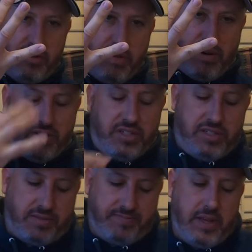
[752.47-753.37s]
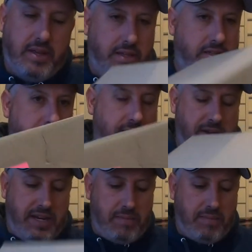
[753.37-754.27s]
boxes. This is the
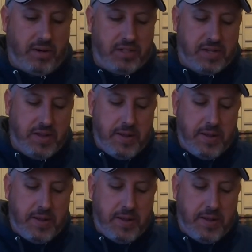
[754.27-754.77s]
medium box.